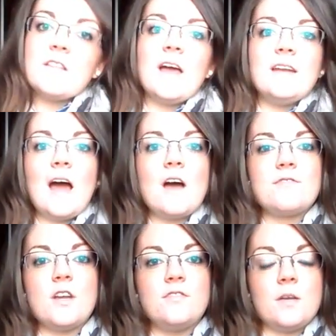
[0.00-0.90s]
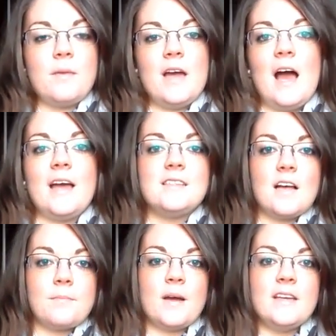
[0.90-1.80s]
then after I've done my eyes,
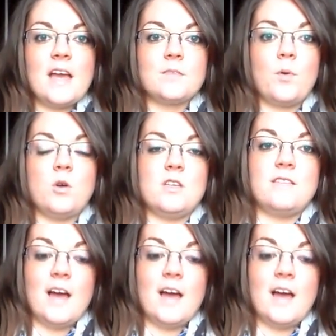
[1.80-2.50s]
my next product